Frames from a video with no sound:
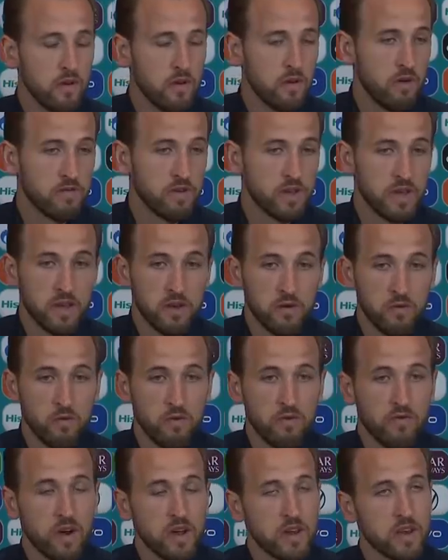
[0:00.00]
obviously,
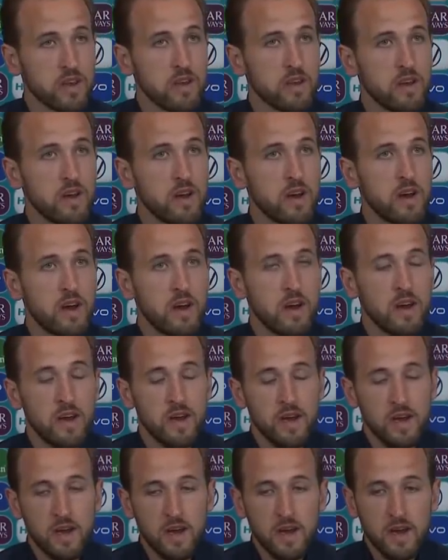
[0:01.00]
all of us
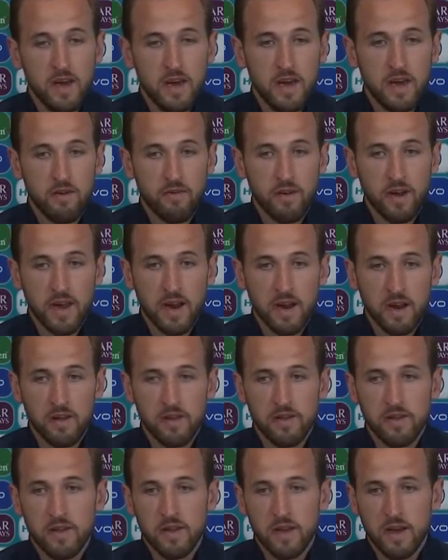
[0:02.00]
here at
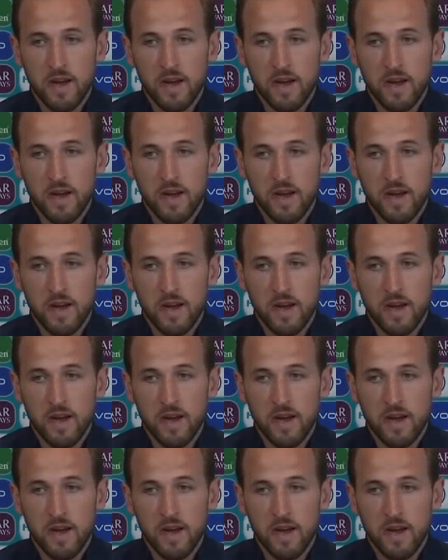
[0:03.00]
England.